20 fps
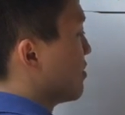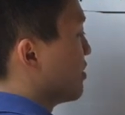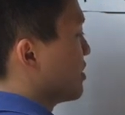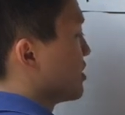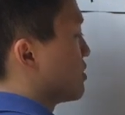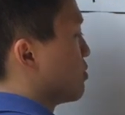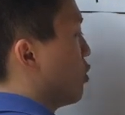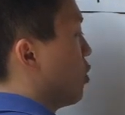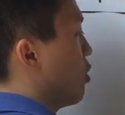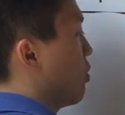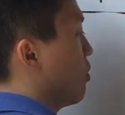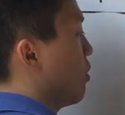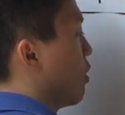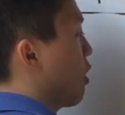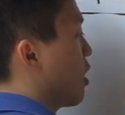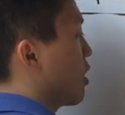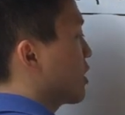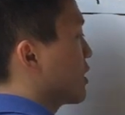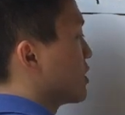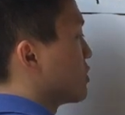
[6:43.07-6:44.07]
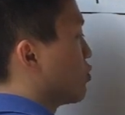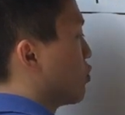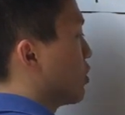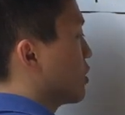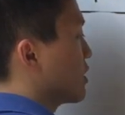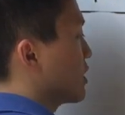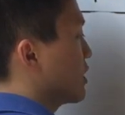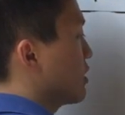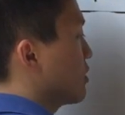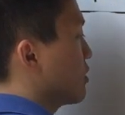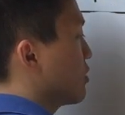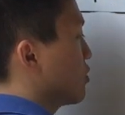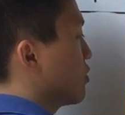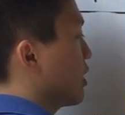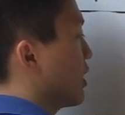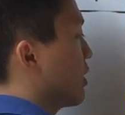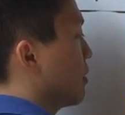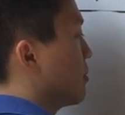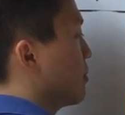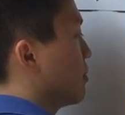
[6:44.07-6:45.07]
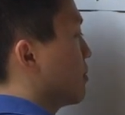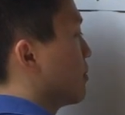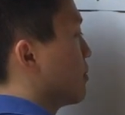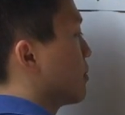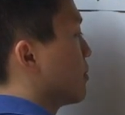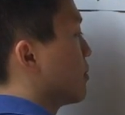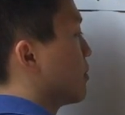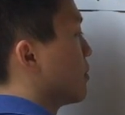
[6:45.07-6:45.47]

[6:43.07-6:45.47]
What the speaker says: The small block is 1 kilogram.